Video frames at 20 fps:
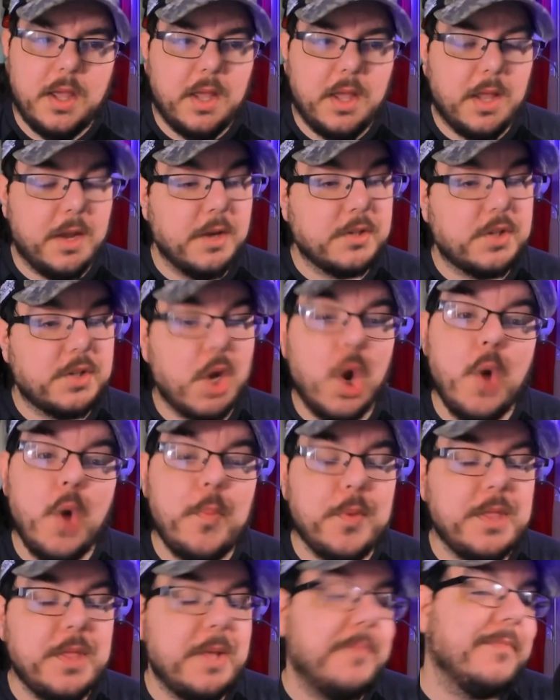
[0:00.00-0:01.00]
And here's to
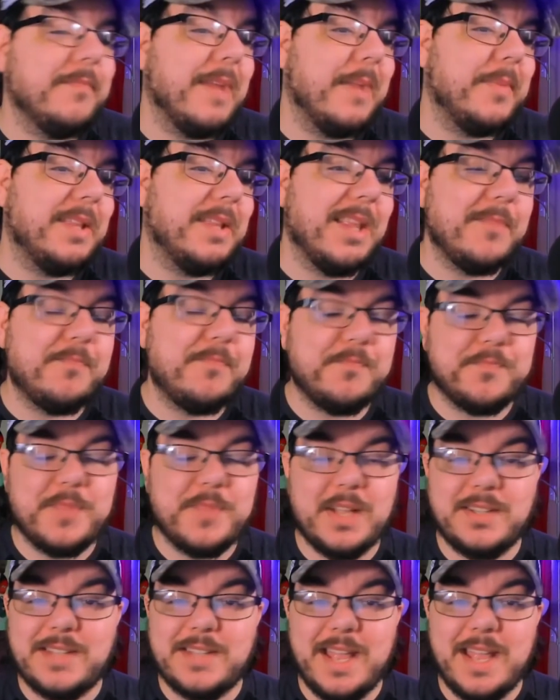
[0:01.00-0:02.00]
hoping that maybe they
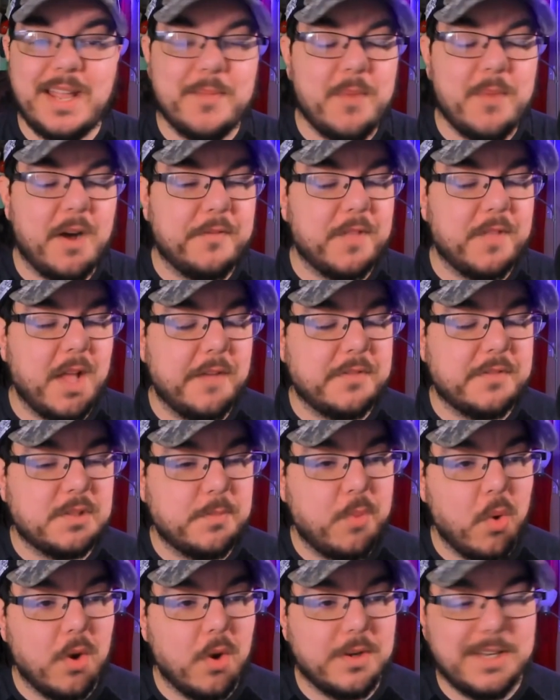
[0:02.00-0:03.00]
take him off life
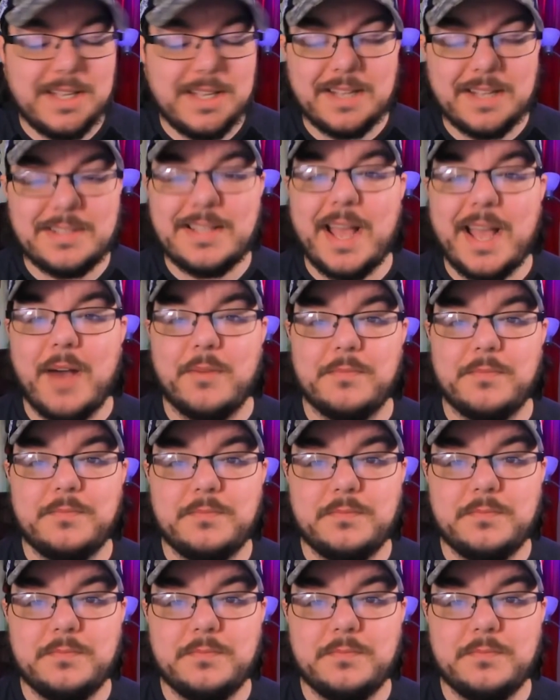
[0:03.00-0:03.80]
support and he kicks out.